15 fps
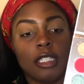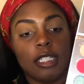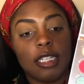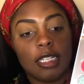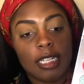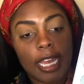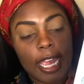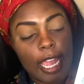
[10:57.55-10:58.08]

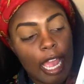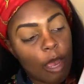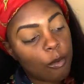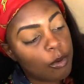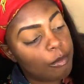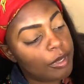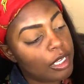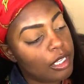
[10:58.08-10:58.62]
Today, I will
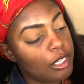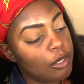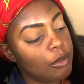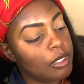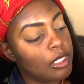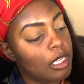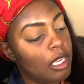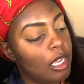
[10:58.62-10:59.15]
be
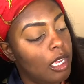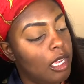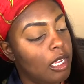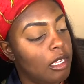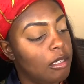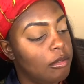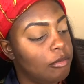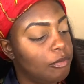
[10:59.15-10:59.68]
using
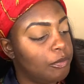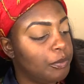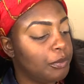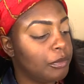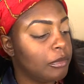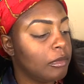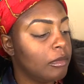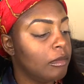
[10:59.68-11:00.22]

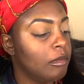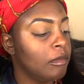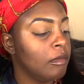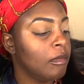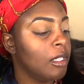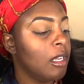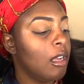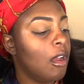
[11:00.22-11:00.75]

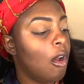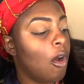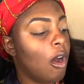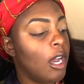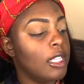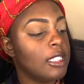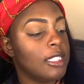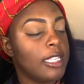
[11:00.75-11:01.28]

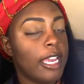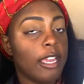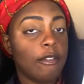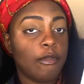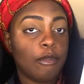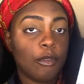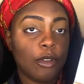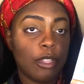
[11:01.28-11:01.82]
Onset
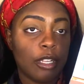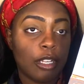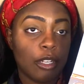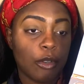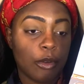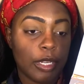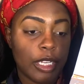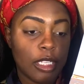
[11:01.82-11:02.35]
for the
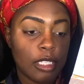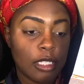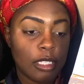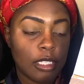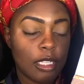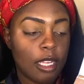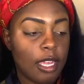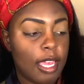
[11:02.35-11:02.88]
crease,
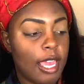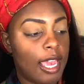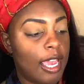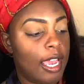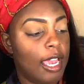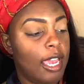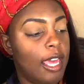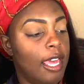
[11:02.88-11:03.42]

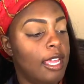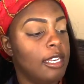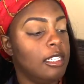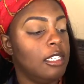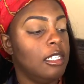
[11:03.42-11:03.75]
and